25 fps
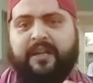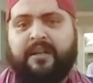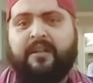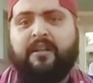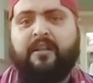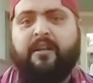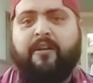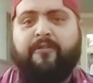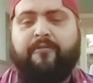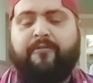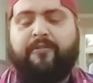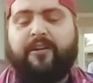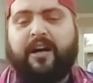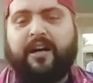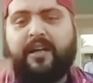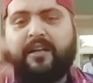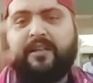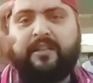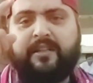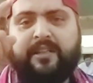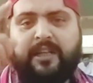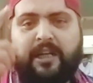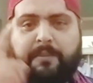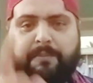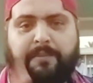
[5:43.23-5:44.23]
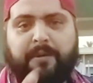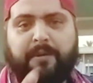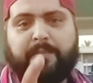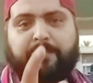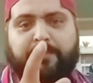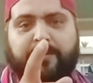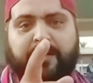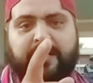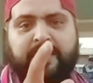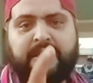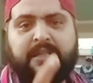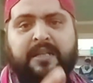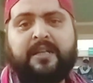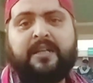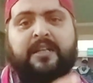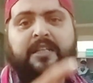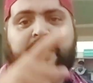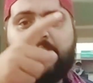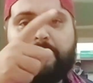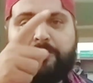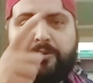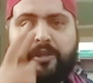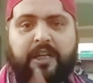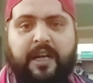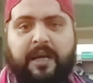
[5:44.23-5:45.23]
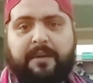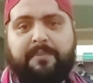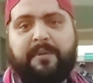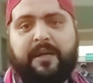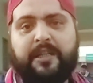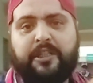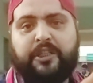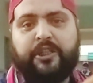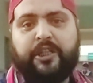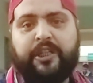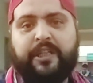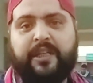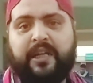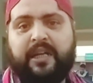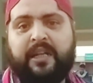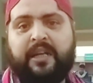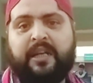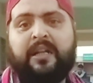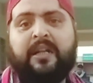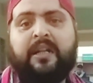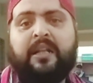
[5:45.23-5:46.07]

For that purpose, subscribe my channel